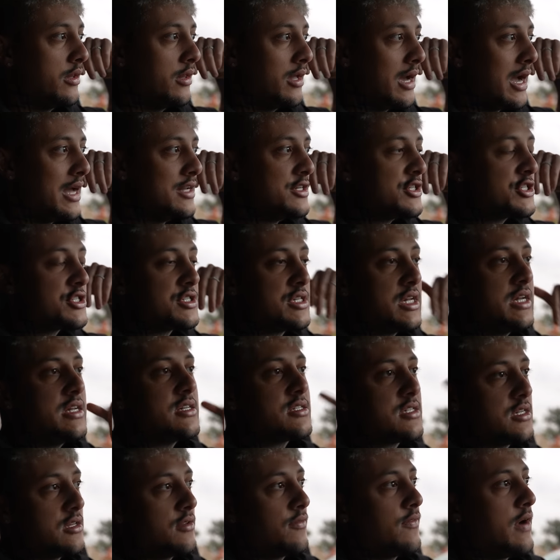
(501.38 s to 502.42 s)
I just didn't
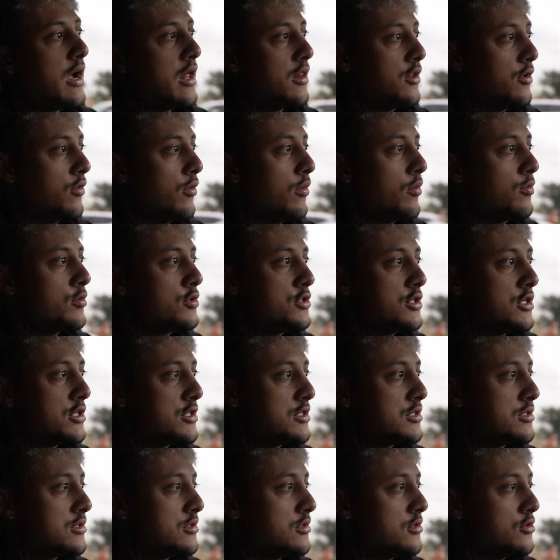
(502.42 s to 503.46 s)
see the value. It was
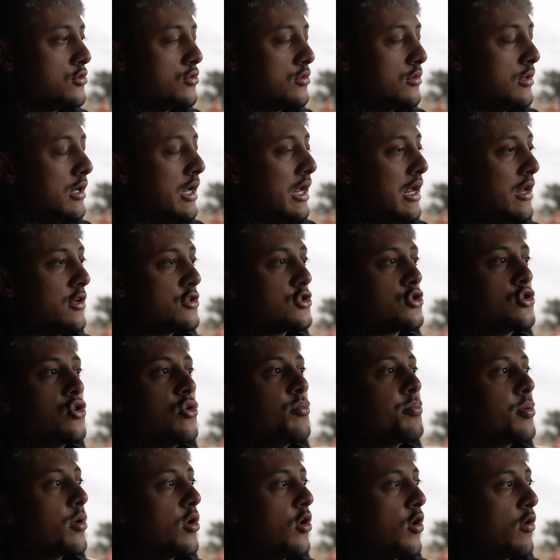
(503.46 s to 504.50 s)
just
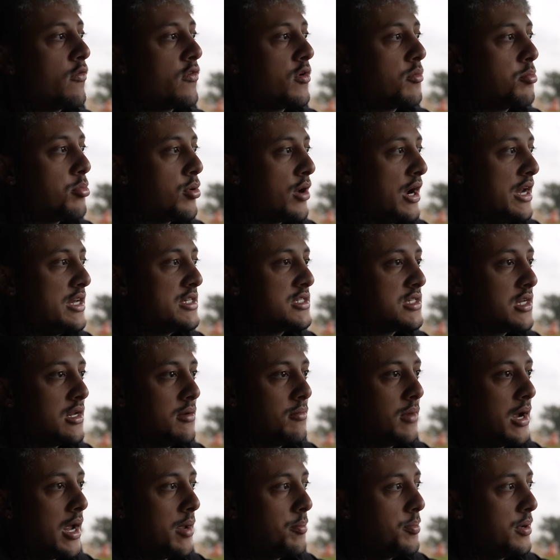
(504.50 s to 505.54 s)
super overpriced in
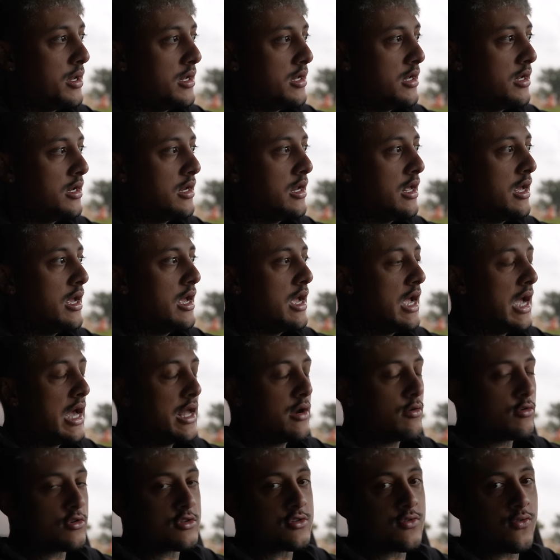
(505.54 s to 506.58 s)
my opinion and
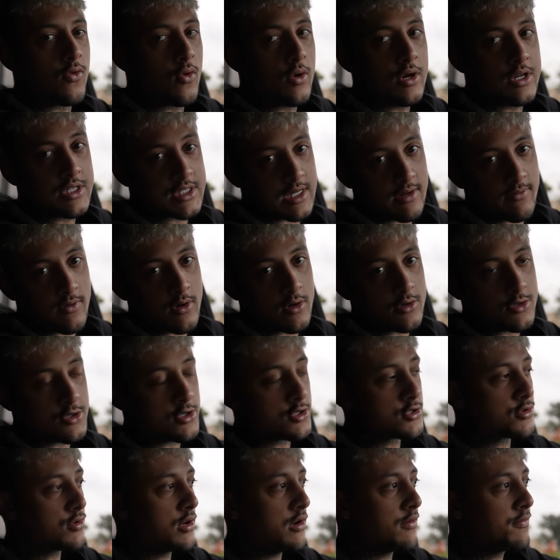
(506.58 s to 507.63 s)
it was 4700
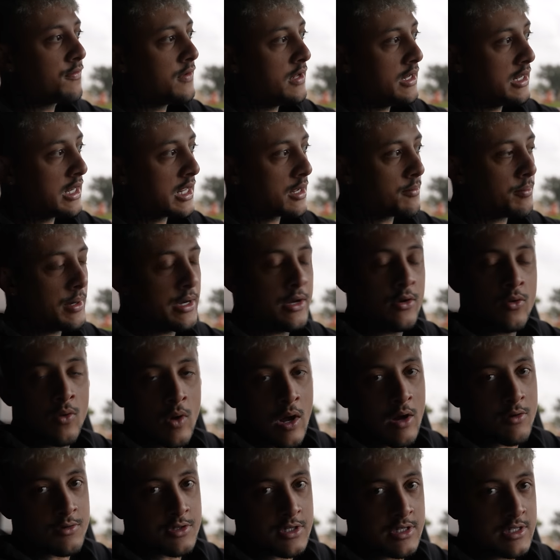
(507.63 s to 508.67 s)
square feet like my new
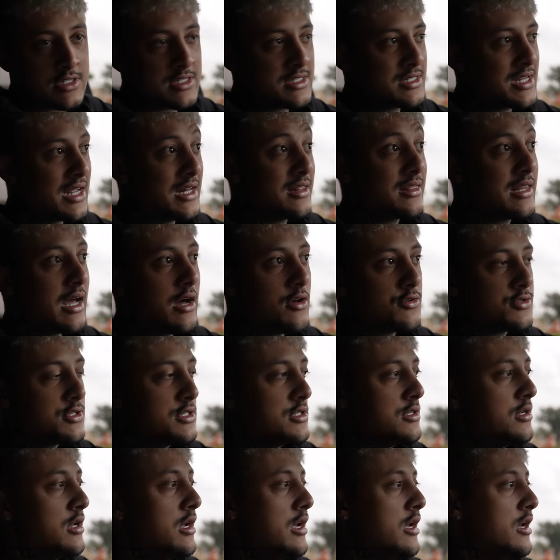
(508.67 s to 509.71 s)
house is
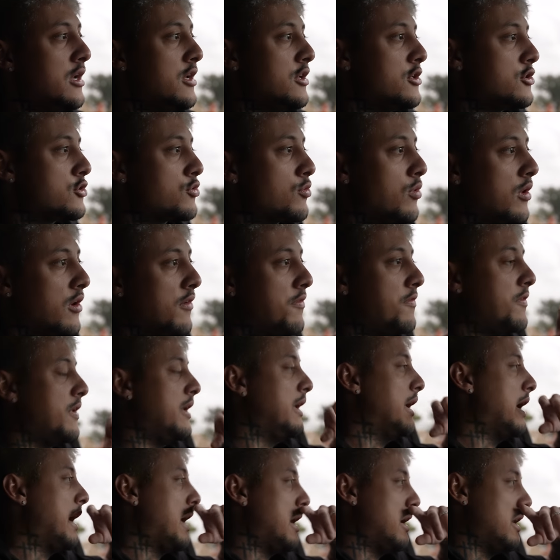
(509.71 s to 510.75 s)
10,000 square
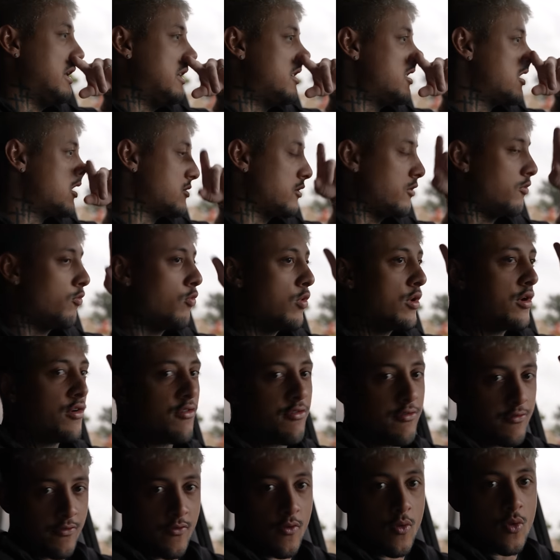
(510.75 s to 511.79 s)
feet and it's one of
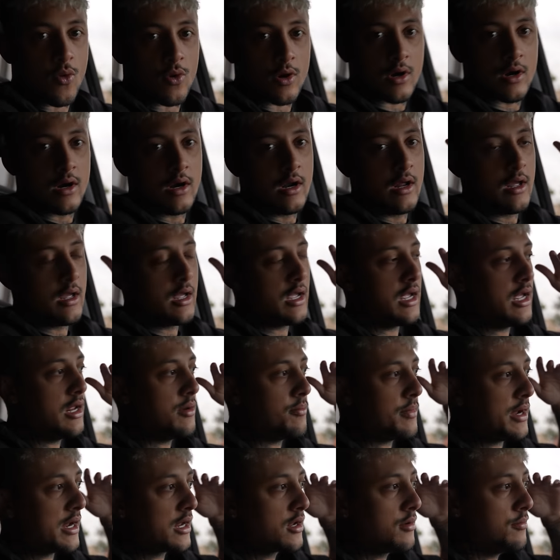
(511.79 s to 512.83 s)
four in
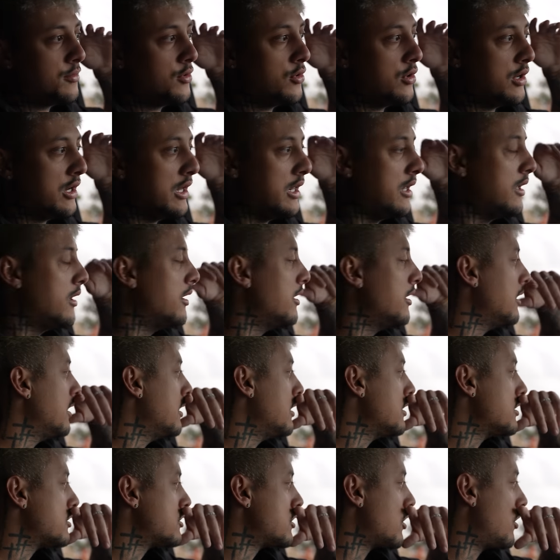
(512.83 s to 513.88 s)
my community
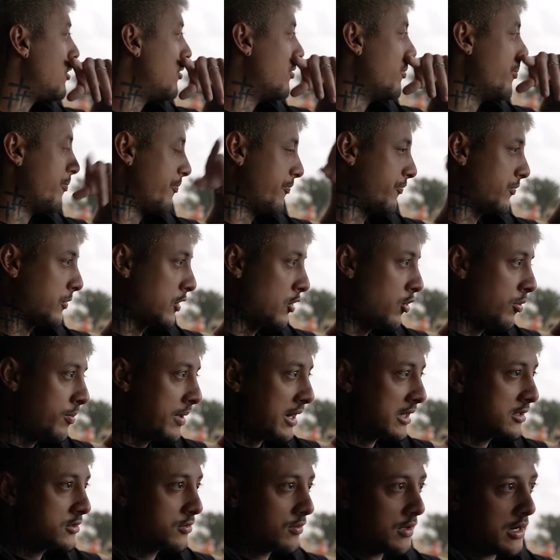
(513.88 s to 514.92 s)
so going
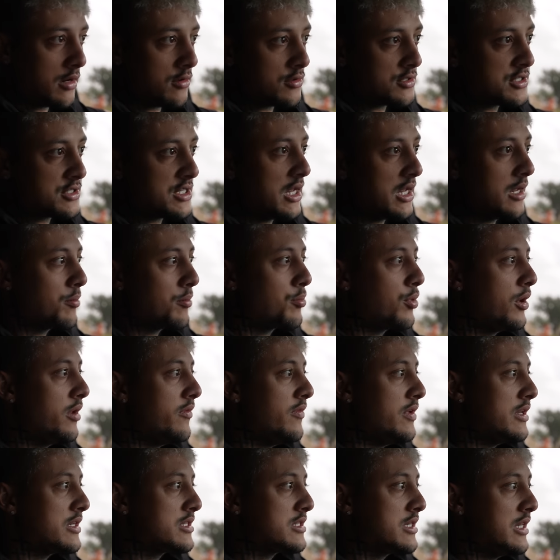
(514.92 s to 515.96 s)
back to what I was saying
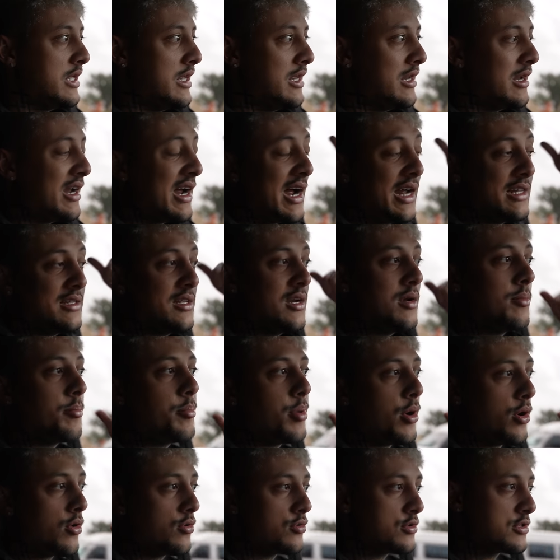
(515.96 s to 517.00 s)
previously I didn't
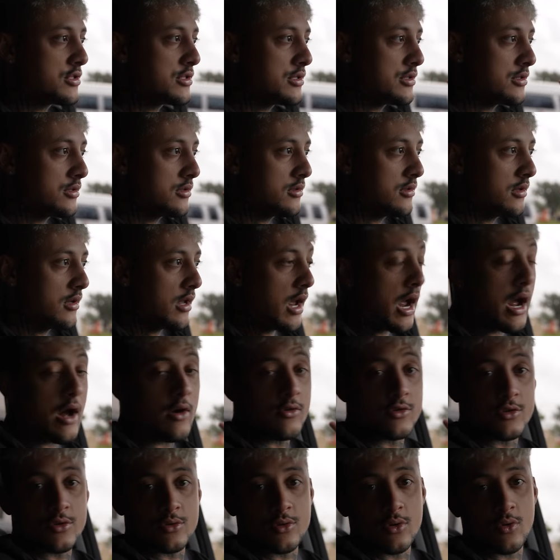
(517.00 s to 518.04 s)
post a
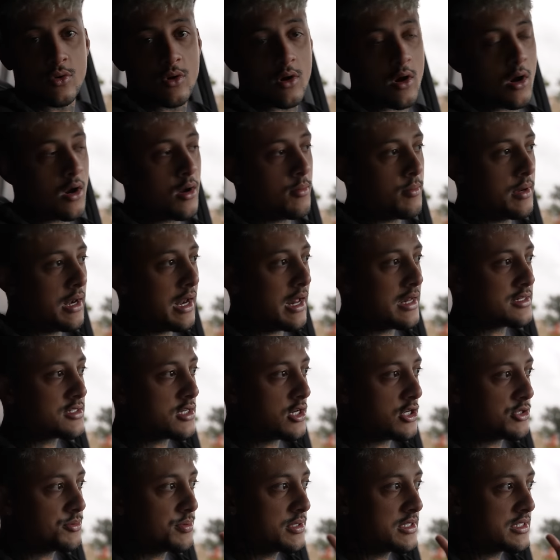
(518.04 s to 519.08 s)
house tour on um, my last
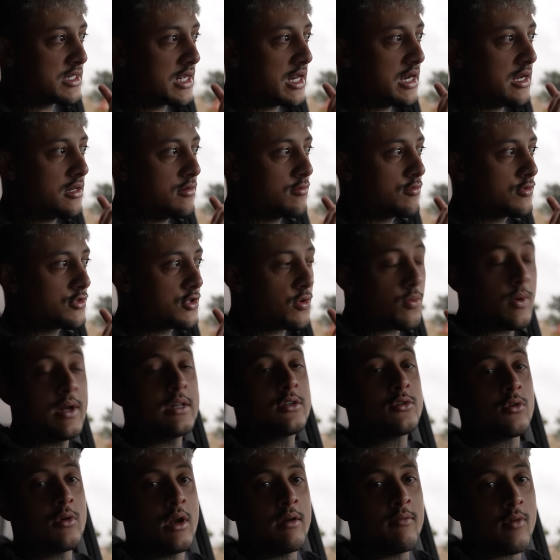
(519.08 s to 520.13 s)
house because again it was a
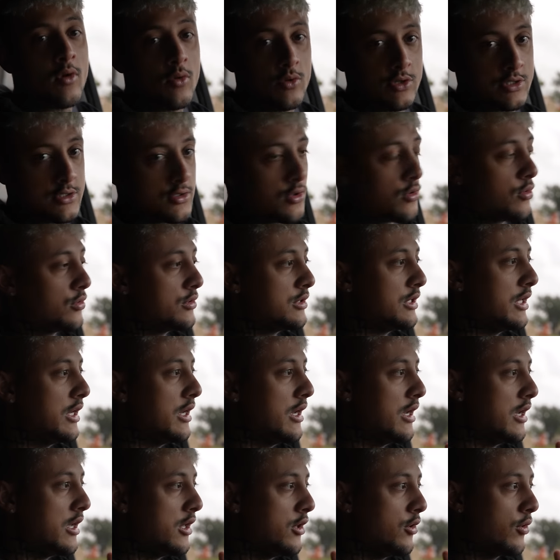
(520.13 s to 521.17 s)
rental and I've always told
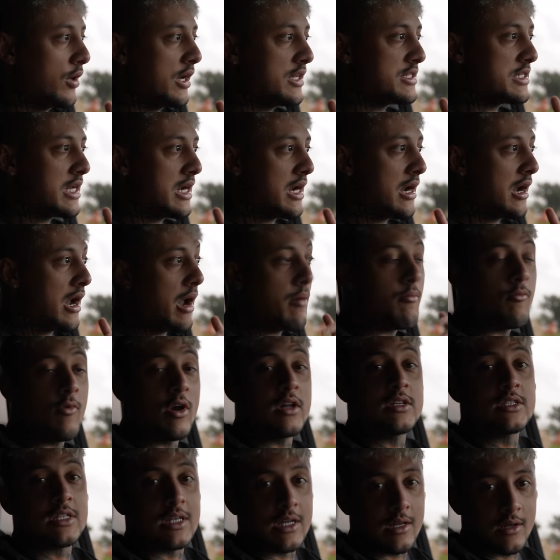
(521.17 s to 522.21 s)
you guys that I'm
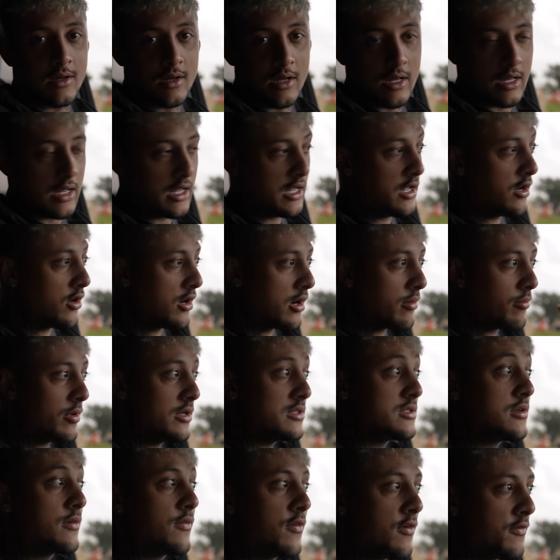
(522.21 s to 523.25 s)
renting here and I'm
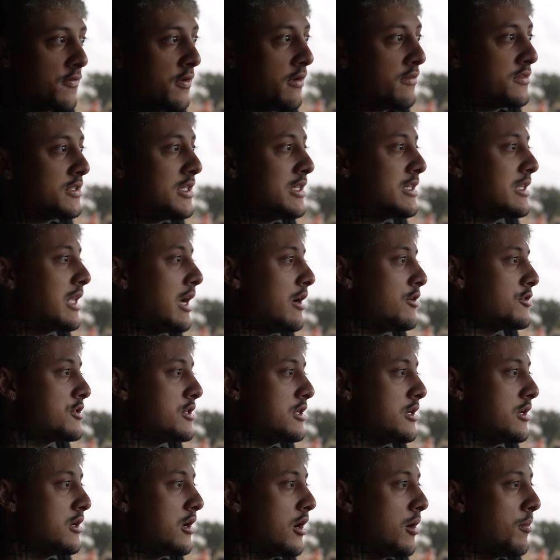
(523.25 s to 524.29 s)
renting for
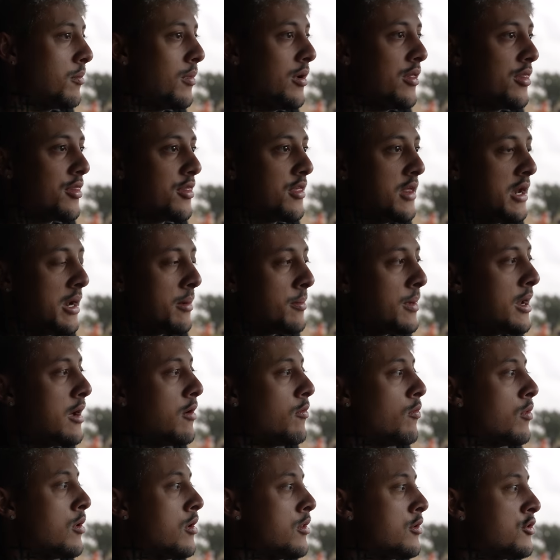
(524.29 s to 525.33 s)
15,000 a month and I'm not
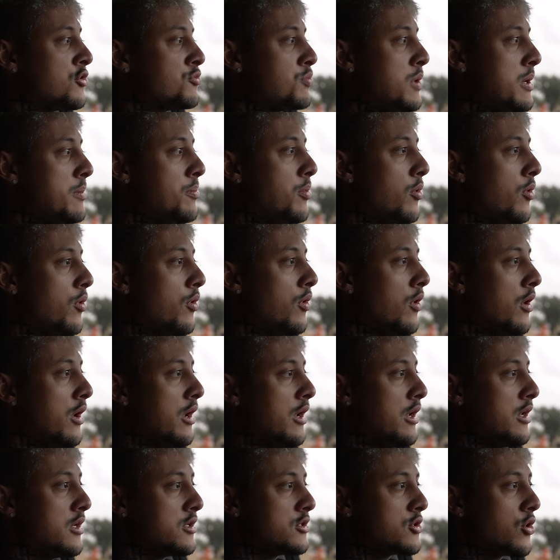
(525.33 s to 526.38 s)
one of those people
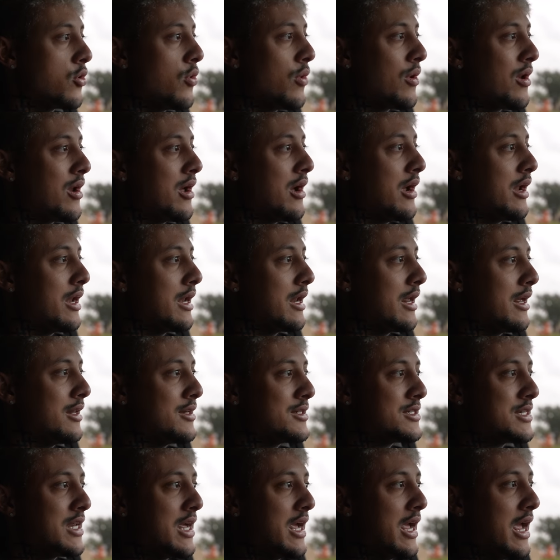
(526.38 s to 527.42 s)
to go online and
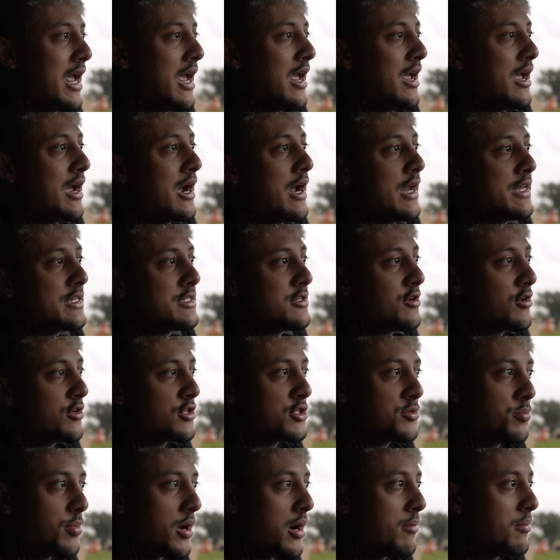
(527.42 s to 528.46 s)
say, hey guys, you know, I
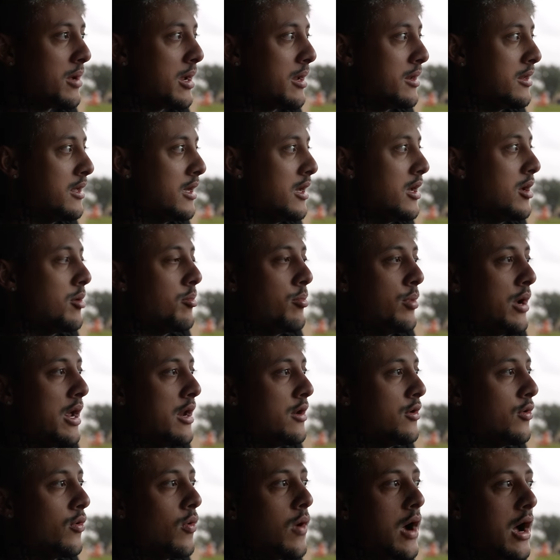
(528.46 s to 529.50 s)
just bought my brand
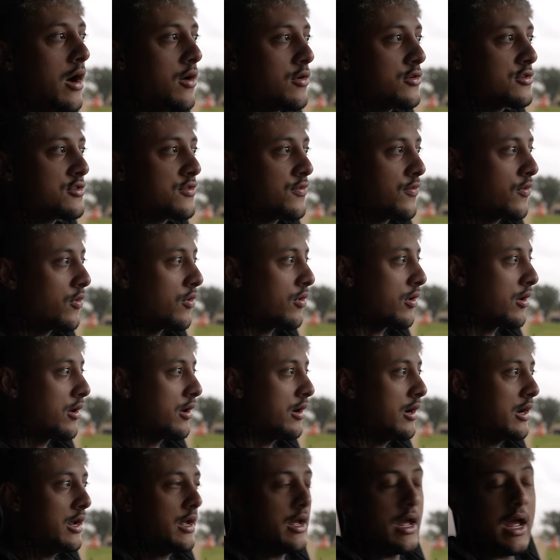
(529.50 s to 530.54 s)
new house for
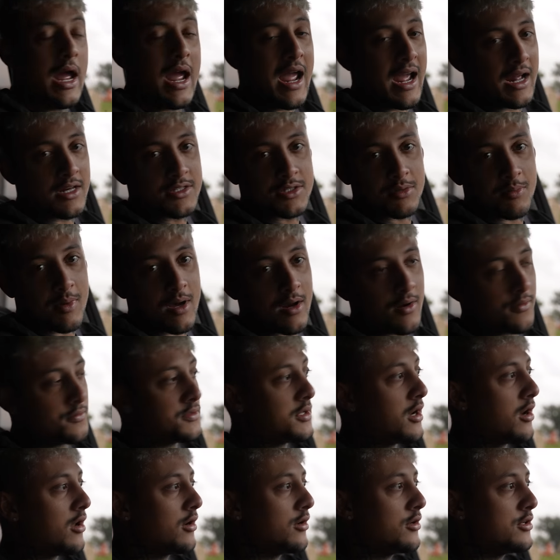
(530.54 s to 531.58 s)
X amount of
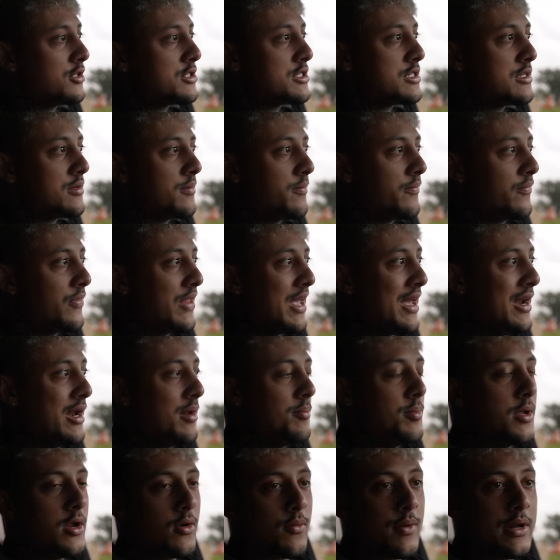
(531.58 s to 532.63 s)
dollars and it
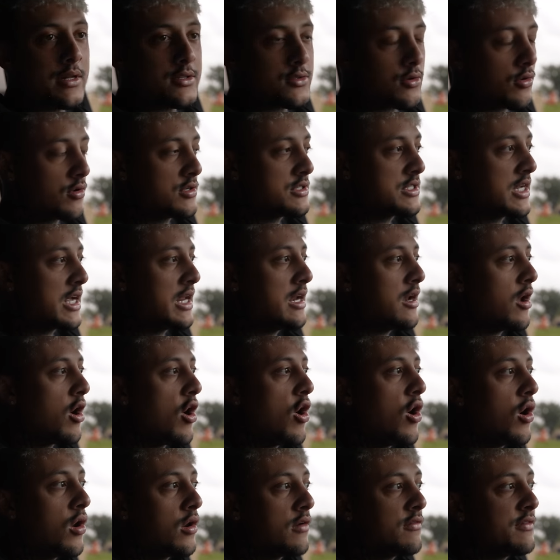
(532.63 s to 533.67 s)
be a rental because again,
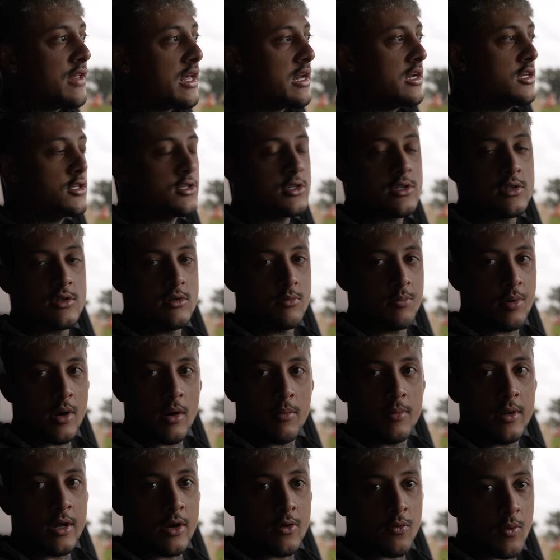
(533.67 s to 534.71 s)
all of that is
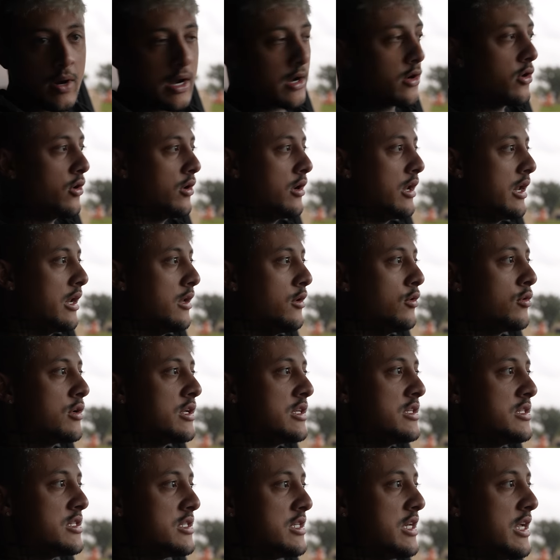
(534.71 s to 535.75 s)
public record and you can
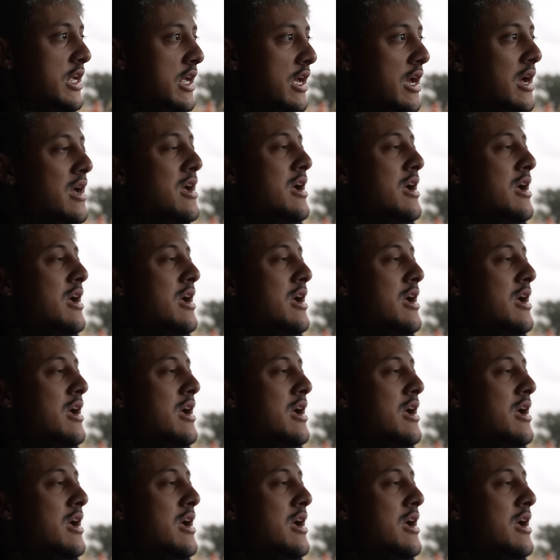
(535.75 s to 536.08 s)
see.